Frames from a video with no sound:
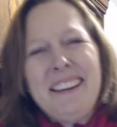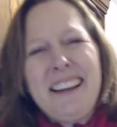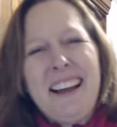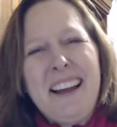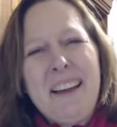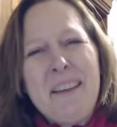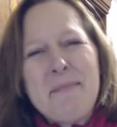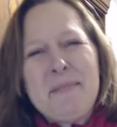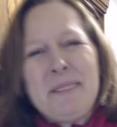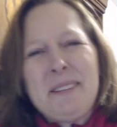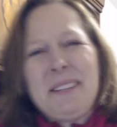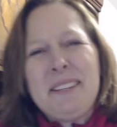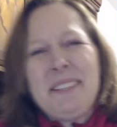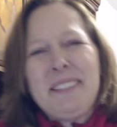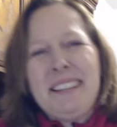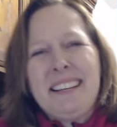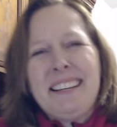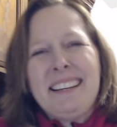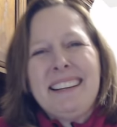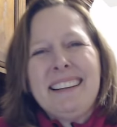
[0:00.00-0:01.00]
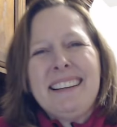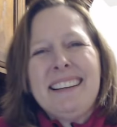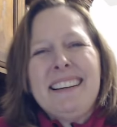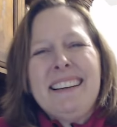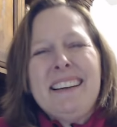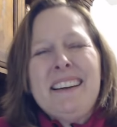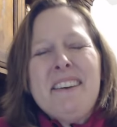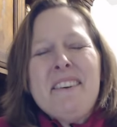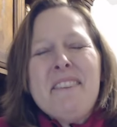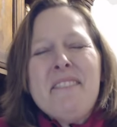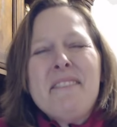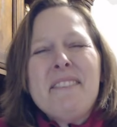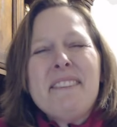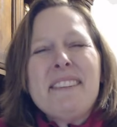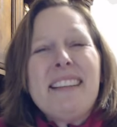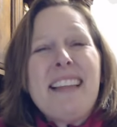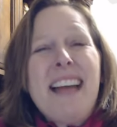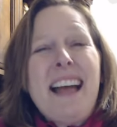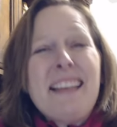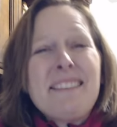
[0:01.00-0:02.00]
Oh, yeah, absolutely.
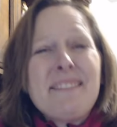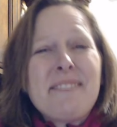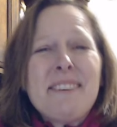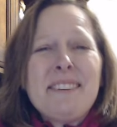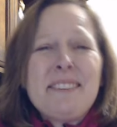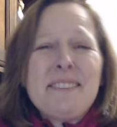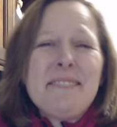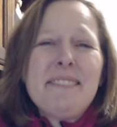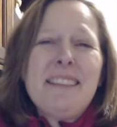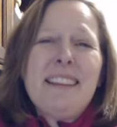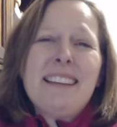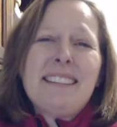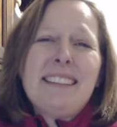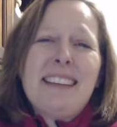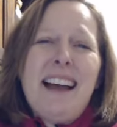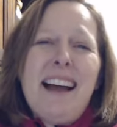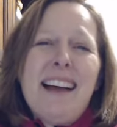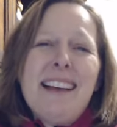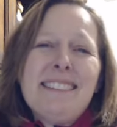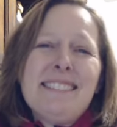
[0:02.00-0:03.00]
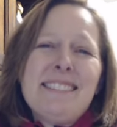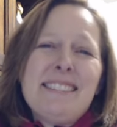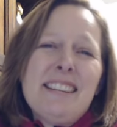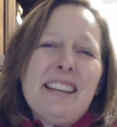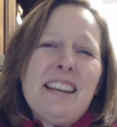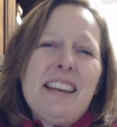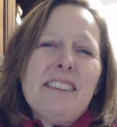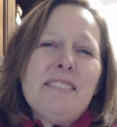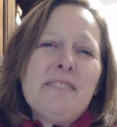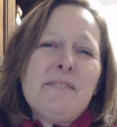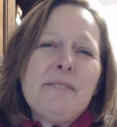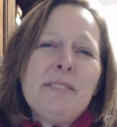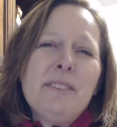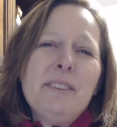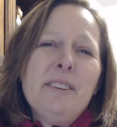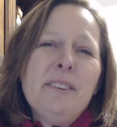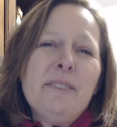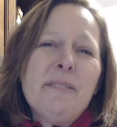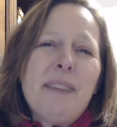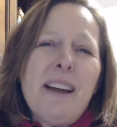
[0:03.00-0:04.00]
Well, the last question we'd like to ask Jeanette is
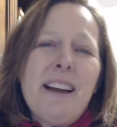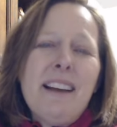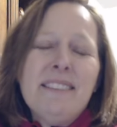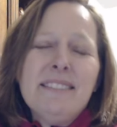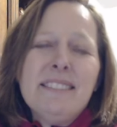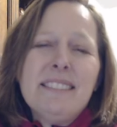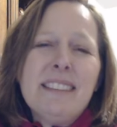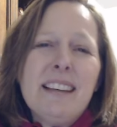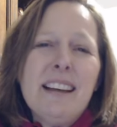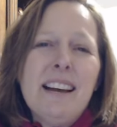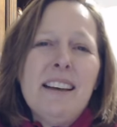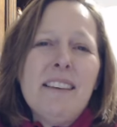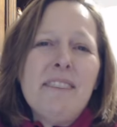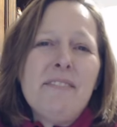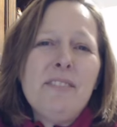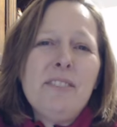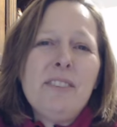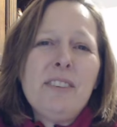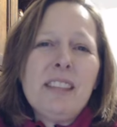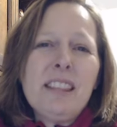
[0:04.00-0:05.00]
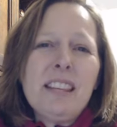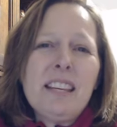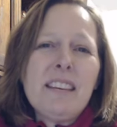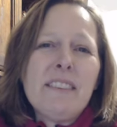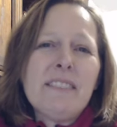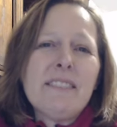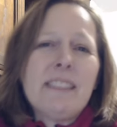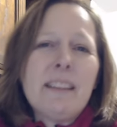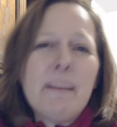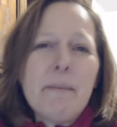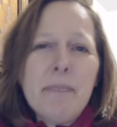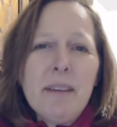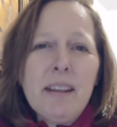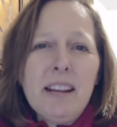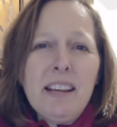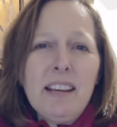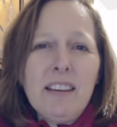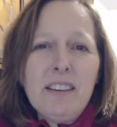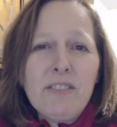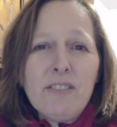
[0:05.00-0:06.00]
really around uh, if you can think of
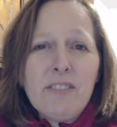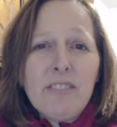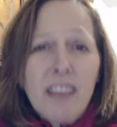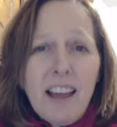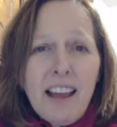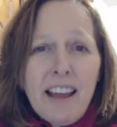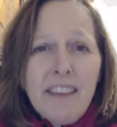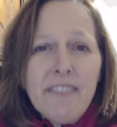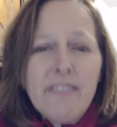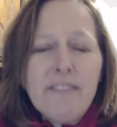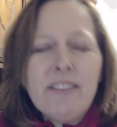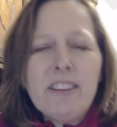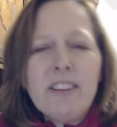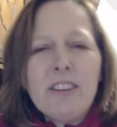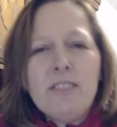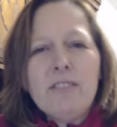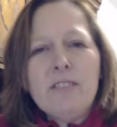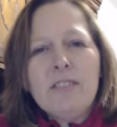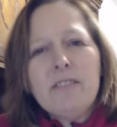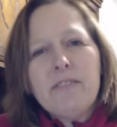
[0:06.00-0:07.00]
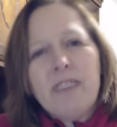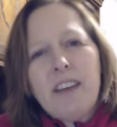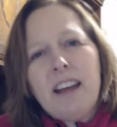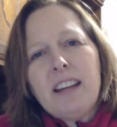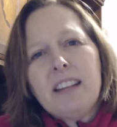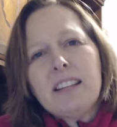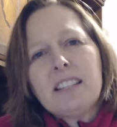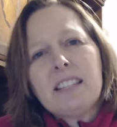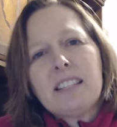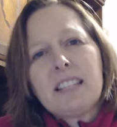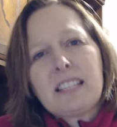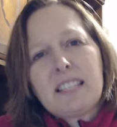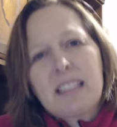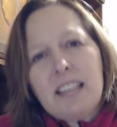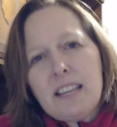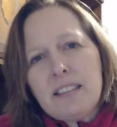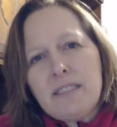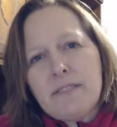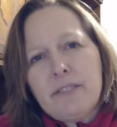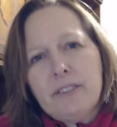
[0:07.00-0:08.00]
somebody in your life that you defined as
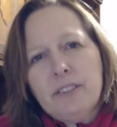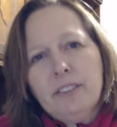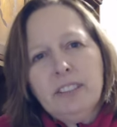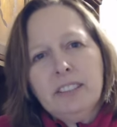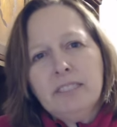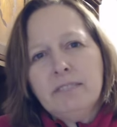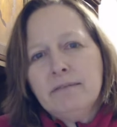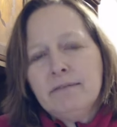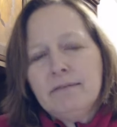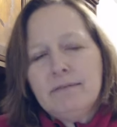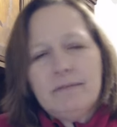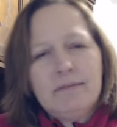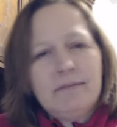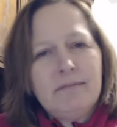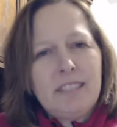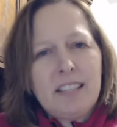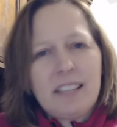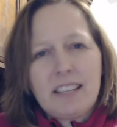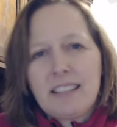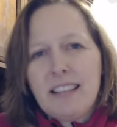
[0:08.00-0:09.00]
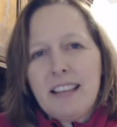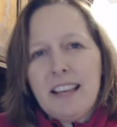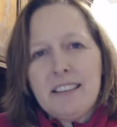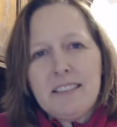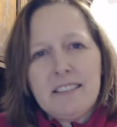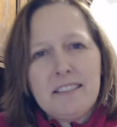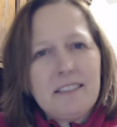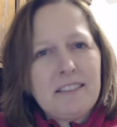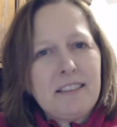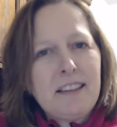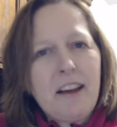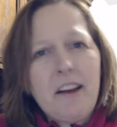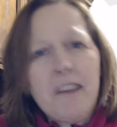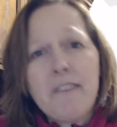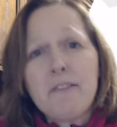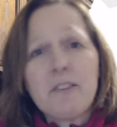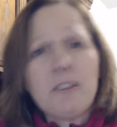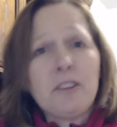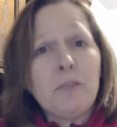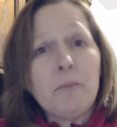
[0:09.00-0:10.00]
successful, and success is
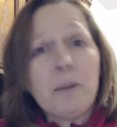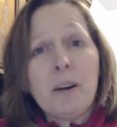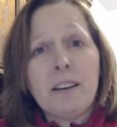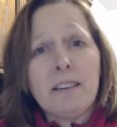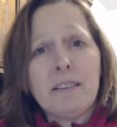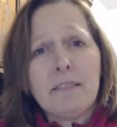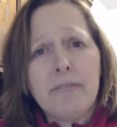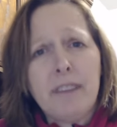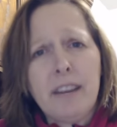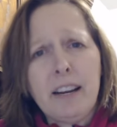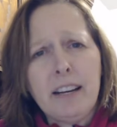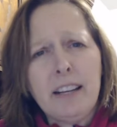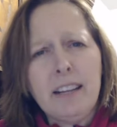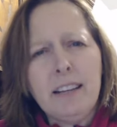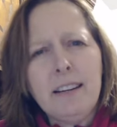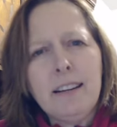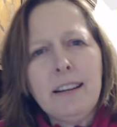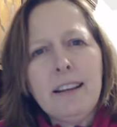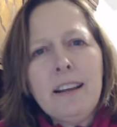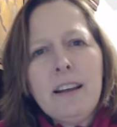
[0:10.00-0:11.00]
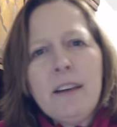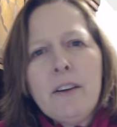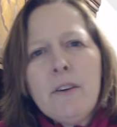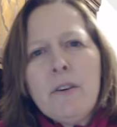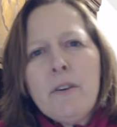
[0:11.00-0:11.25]
however you want to define it.